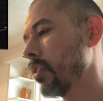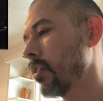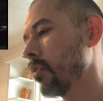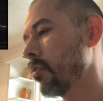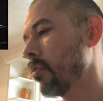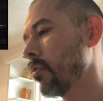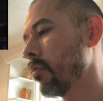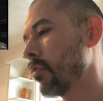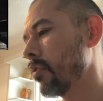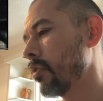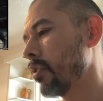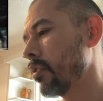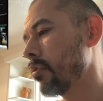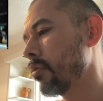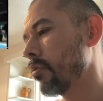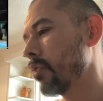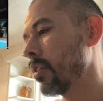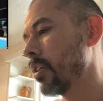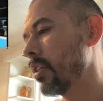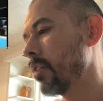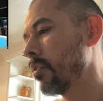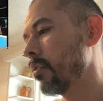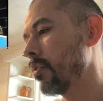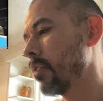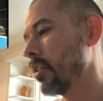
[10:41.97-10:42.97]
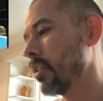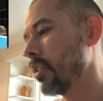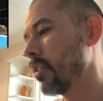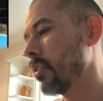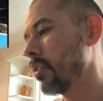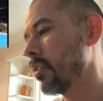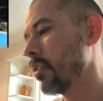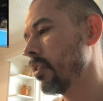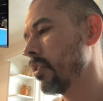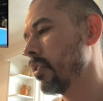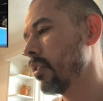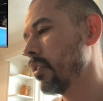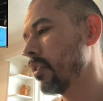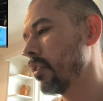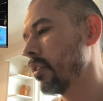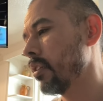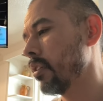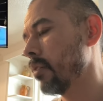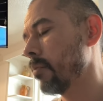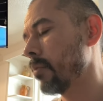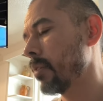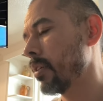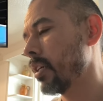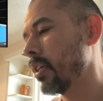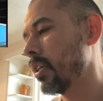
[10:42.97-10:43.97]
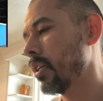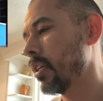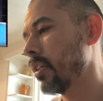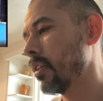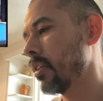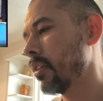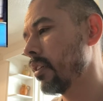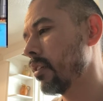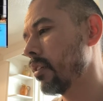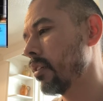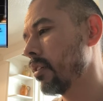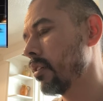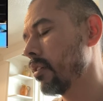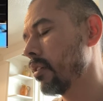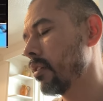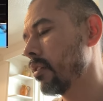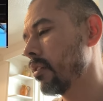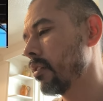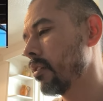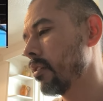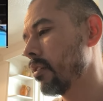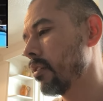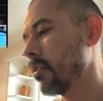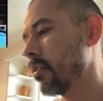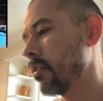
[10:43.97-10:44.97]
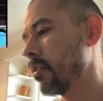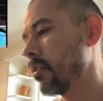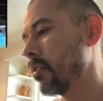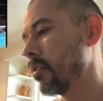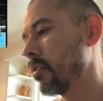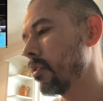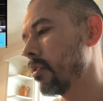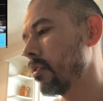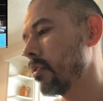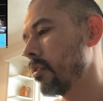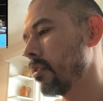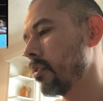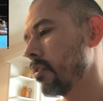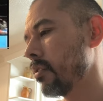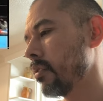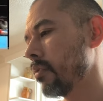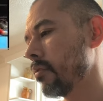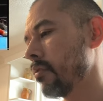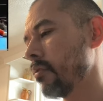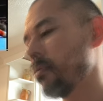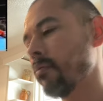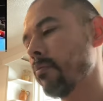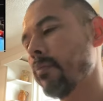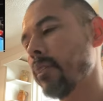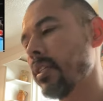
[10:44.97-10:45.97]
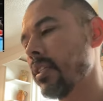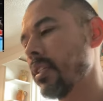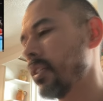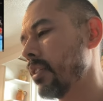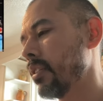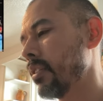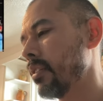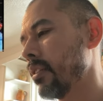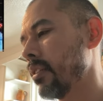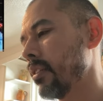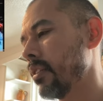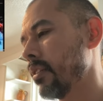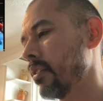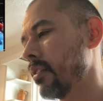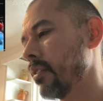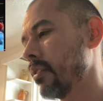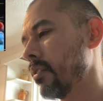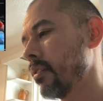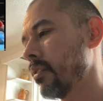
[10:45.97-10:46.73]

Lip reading: Going for the tornado DDT, yep, got it. Oh man, that's it.